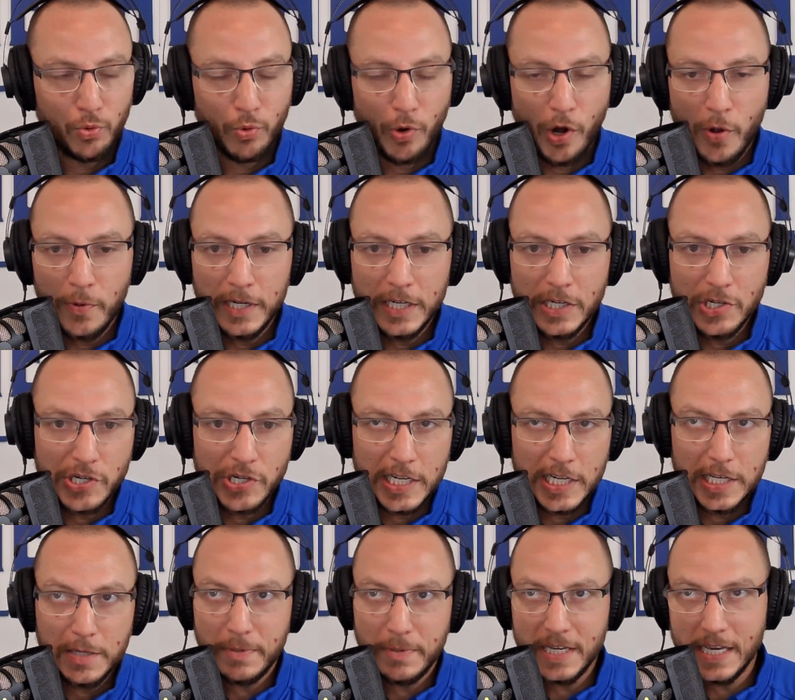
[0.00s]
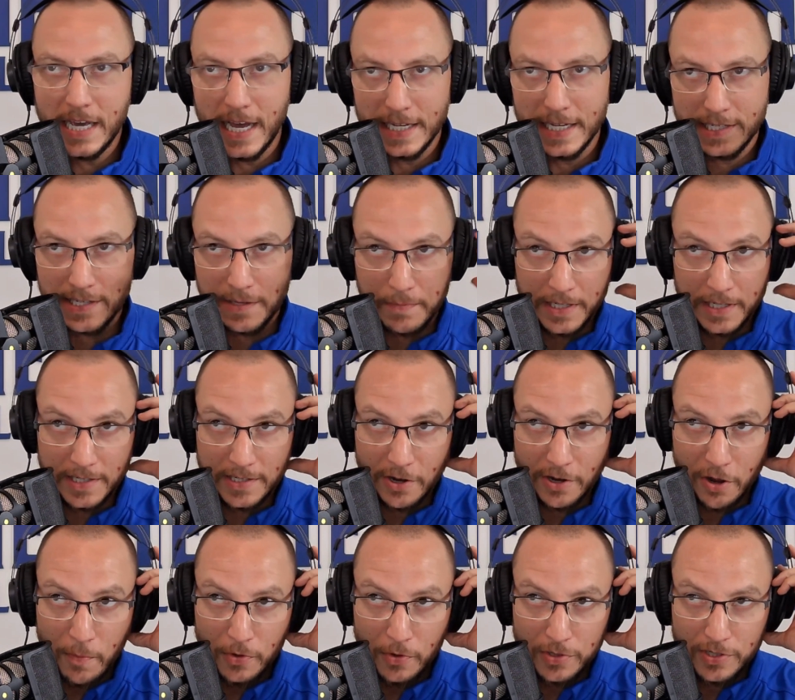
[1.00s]
growing GDP
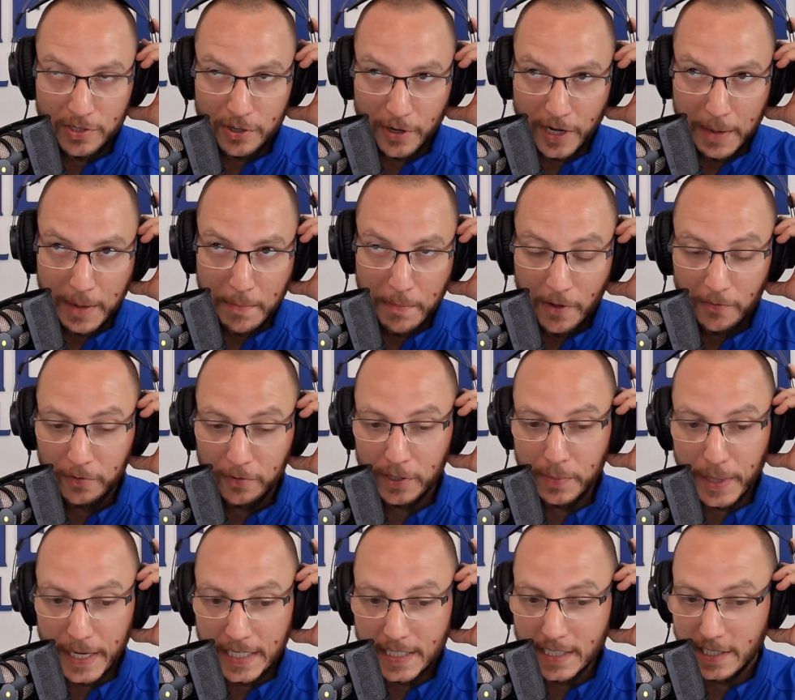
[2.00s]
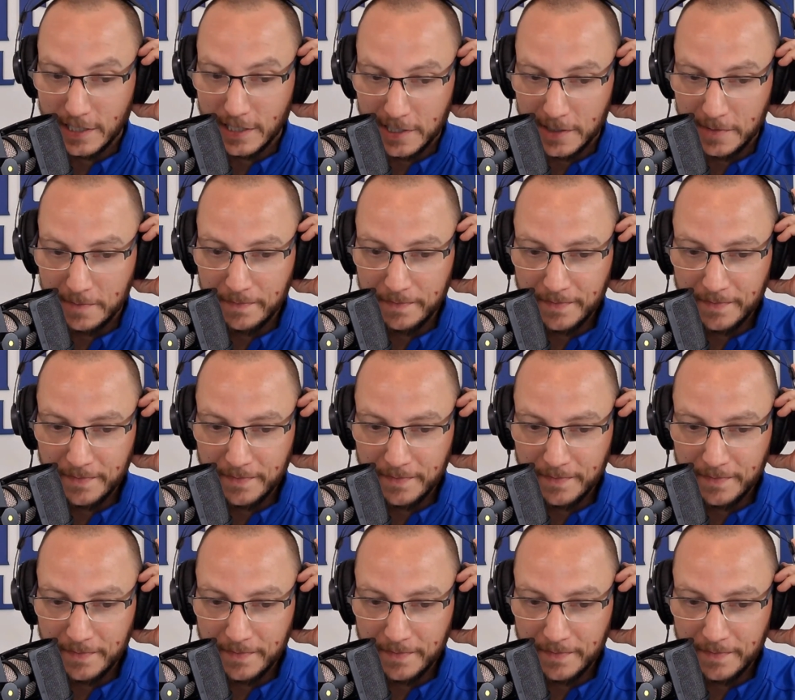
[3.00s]
estimates almost on a monthly basis.